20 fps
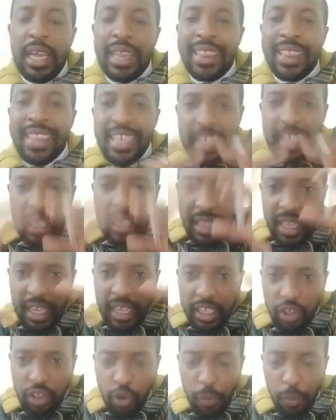that the
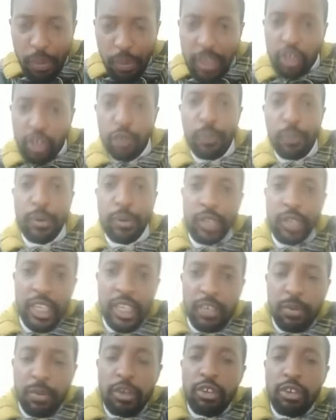exhumation
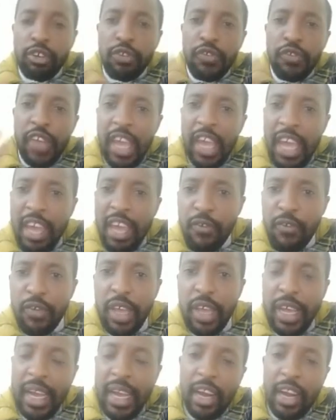process, because of the
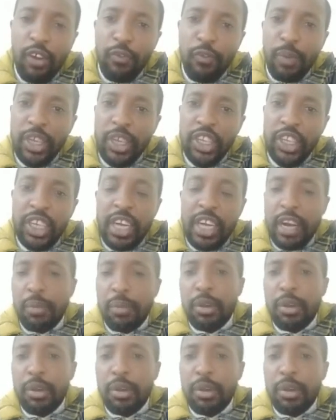heavy kind of machinery,